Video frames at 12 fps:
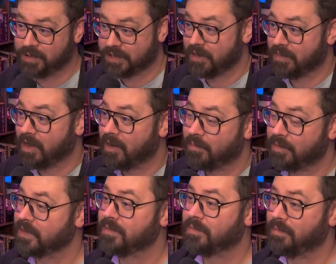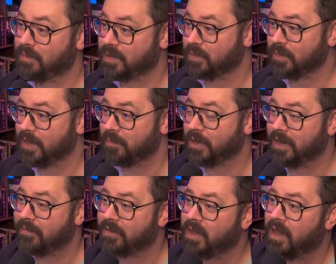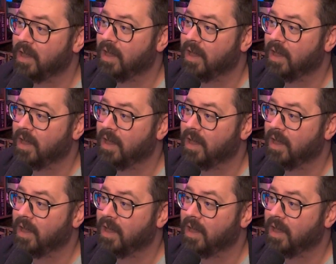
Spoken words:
which I thought was really brave.